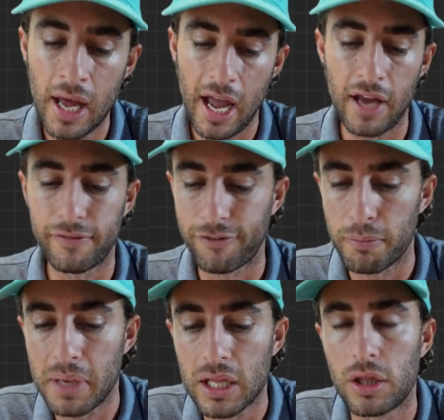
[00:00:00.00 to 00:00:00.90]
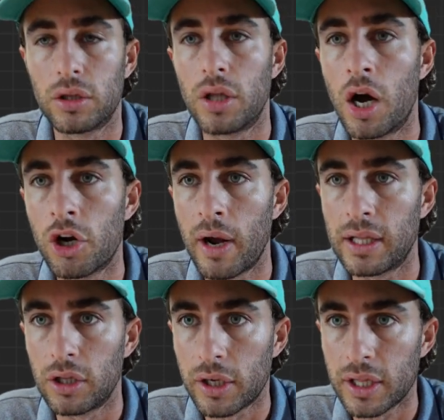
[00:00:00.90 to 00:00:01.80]
And for me, the longer I
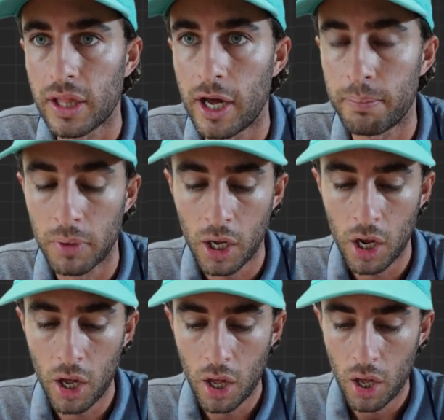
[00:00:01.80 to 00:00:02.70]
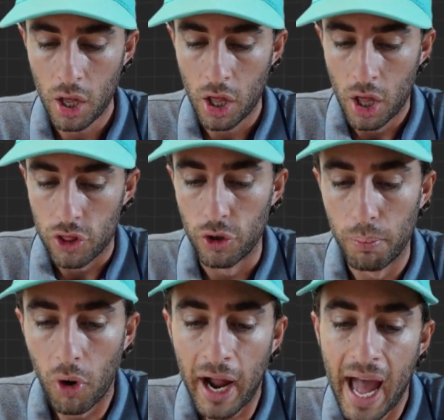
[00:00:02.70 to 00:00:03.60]
look at them, the
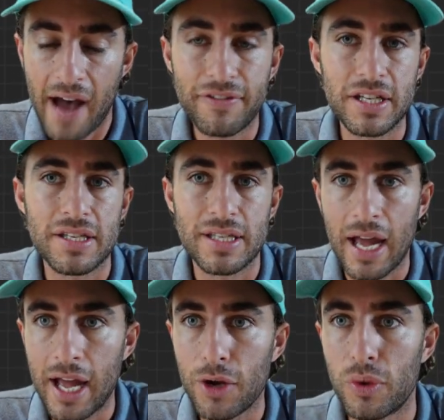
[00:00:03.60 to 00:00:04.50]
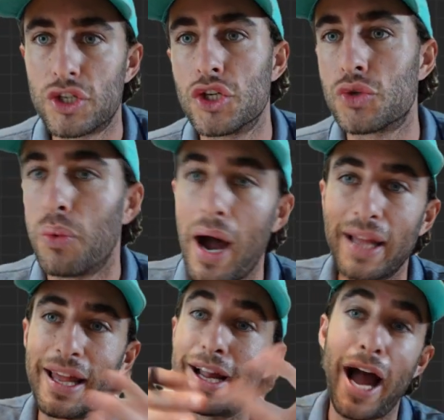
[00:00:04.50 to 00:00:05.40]
more I have to say, which is why
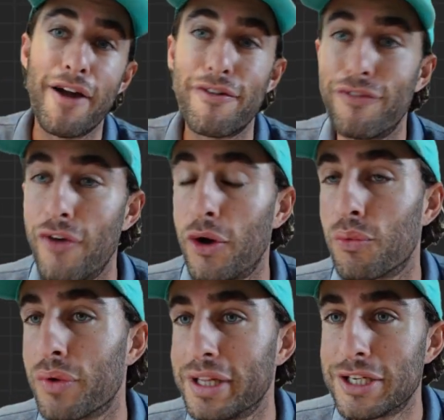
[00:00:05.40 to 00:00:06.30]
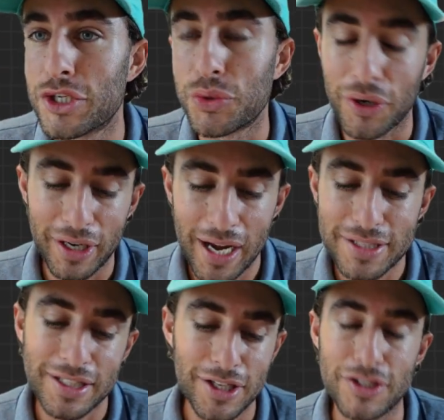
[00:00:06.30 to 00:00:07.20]
like I felt really
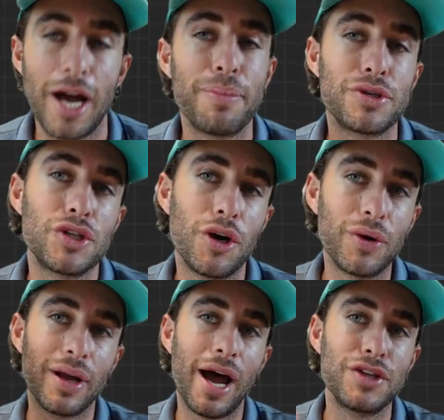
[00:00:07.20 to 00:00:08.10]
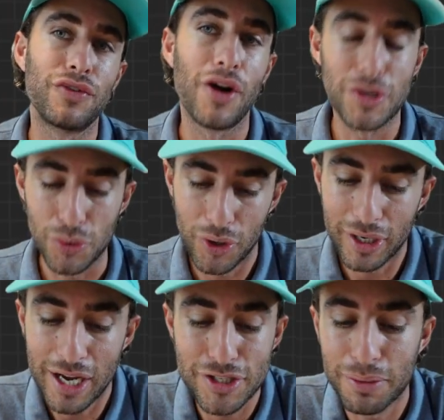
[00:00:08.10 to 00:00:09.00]
disorganized in this episode as far as
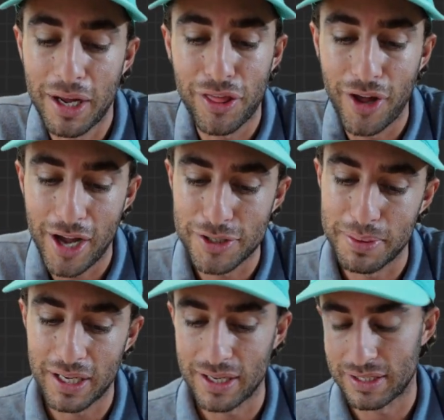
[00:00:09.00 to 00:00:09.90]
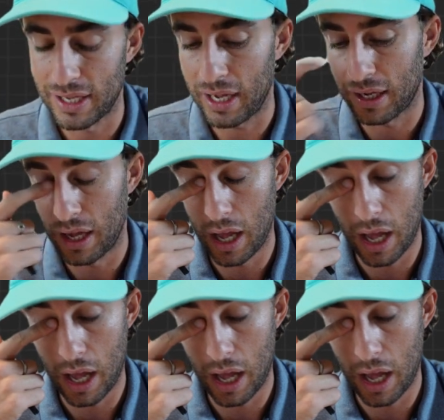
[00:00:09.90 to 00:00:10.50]
organizing my thoughts, because like